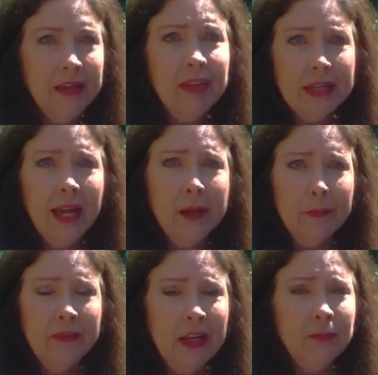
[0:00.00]
And that, Ga
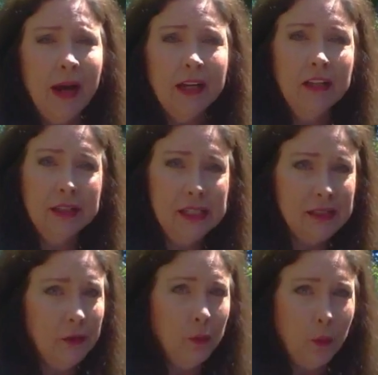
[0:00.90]
that Michael
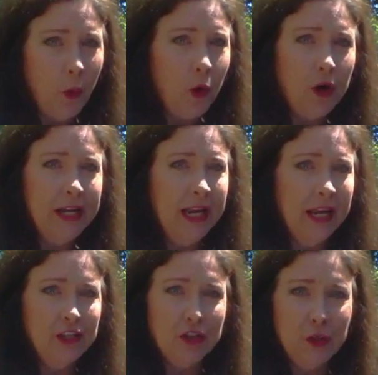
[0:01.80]
is the warring
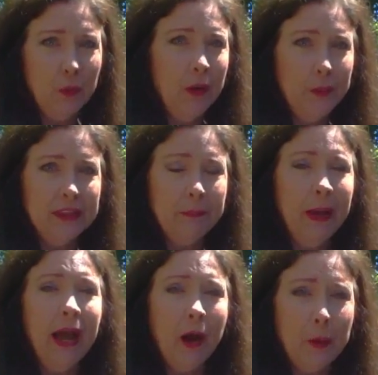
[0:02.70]
angel, the one with the
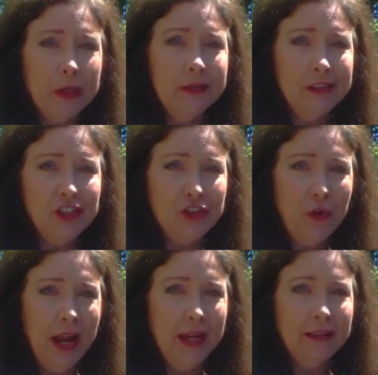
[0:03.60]
power and the
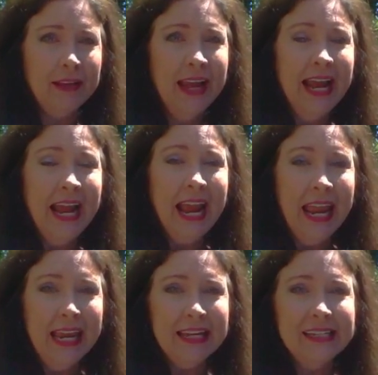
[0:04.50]
strength.
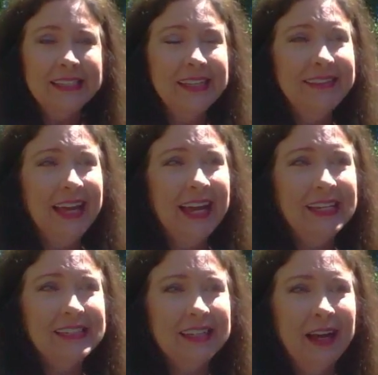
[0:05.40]
And
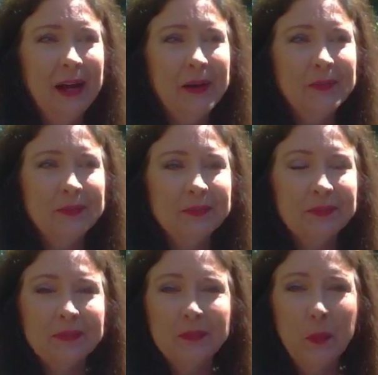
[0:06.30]
that um,
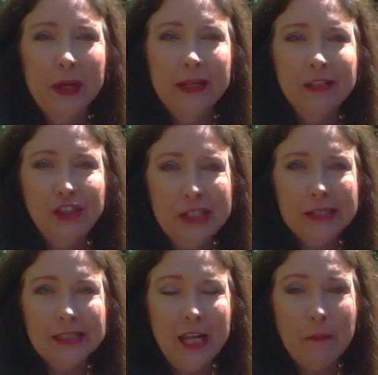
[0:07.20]
when
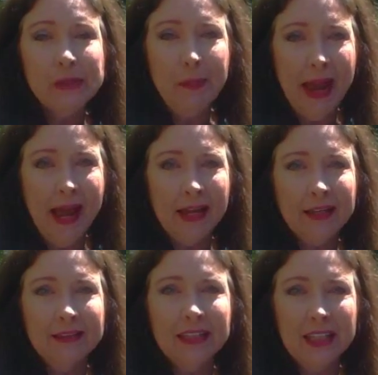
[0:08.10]
Jesus comes
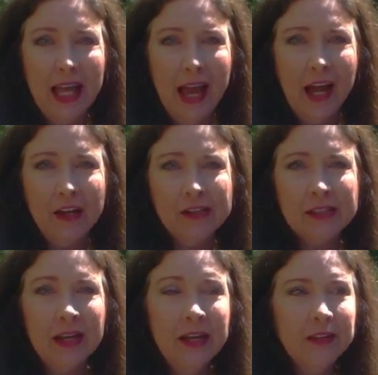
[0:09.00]
back in the
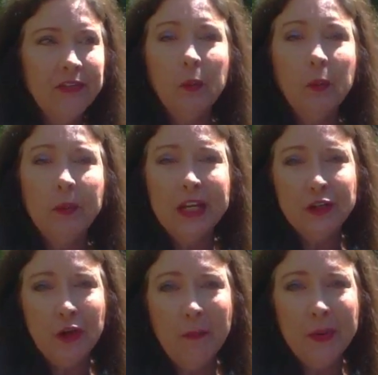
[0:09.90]
clouds, that there will be a
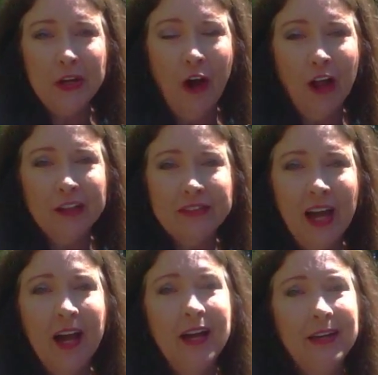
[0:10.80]
trumpet call of
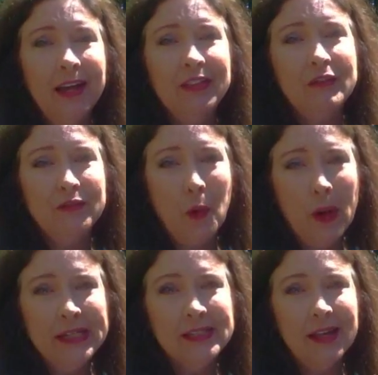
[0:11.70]
God and the
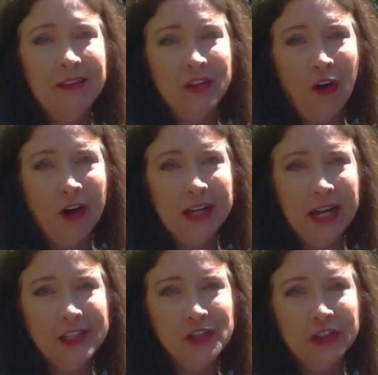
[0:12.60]
voice of an
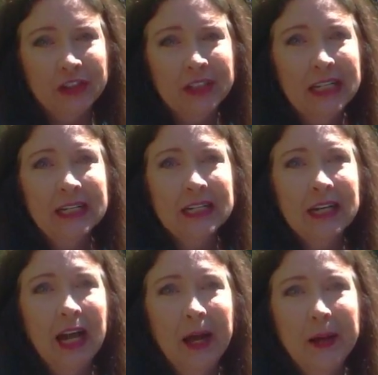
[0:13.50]
archangel.
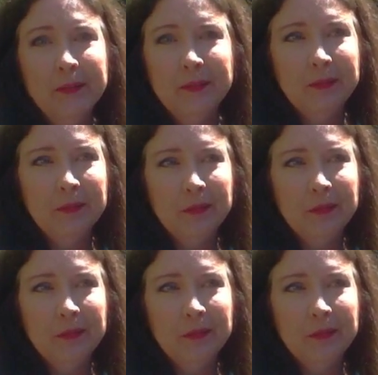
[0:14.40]
Um,